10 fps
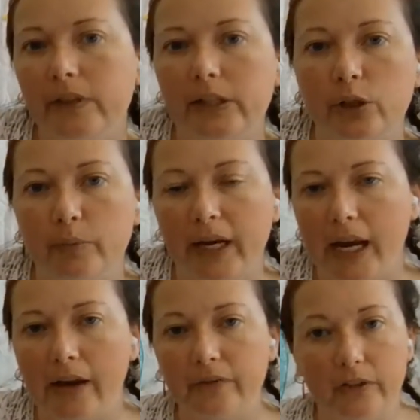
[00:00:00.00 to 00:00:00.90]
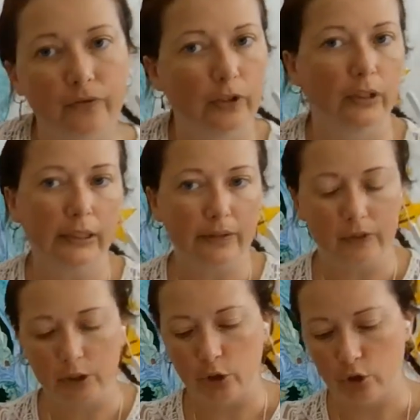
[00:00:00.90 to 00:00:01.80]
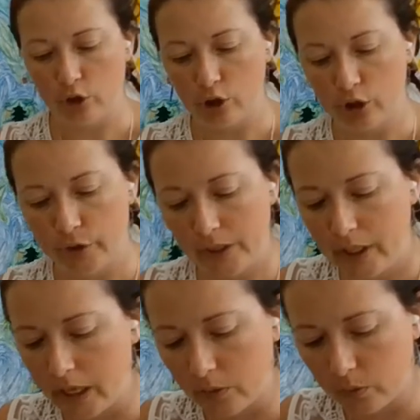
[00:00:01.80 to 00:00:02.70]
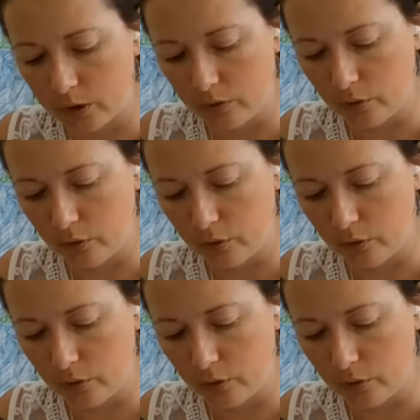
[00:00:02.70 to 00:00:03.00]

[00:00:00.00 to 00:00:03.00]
and you might have different leaves in your garden that will